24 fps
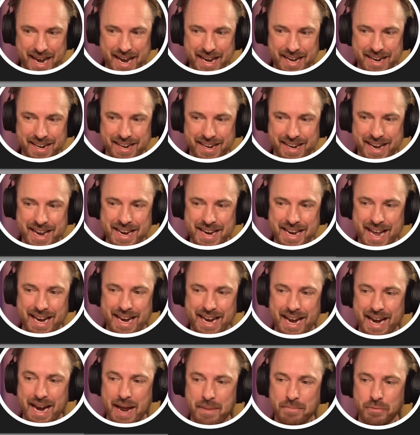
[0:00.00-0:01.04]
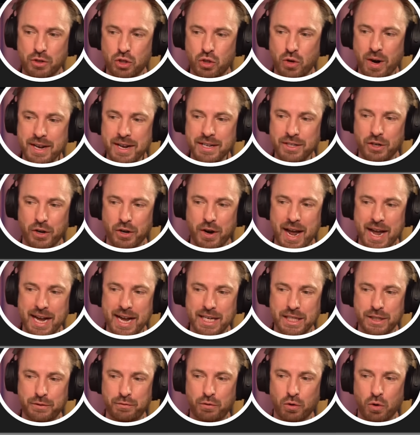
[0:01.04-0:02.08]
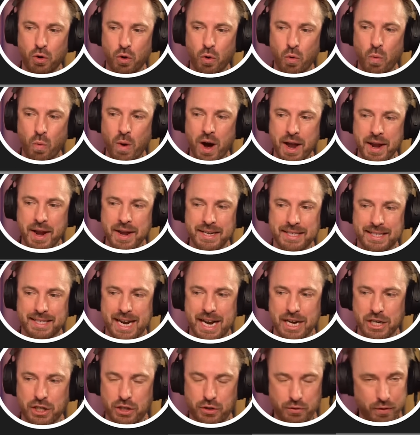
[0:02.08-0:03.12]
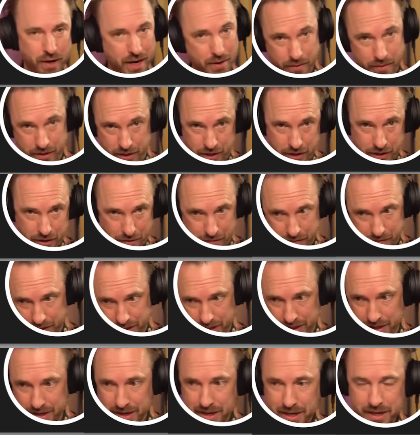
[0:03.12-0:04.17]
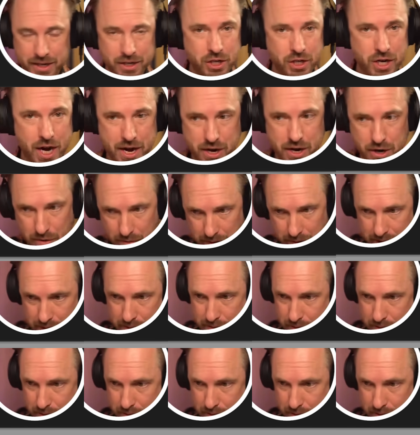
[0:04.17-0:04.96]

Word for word: AI and LLM trends on X for 1 slash 3, which is obviously January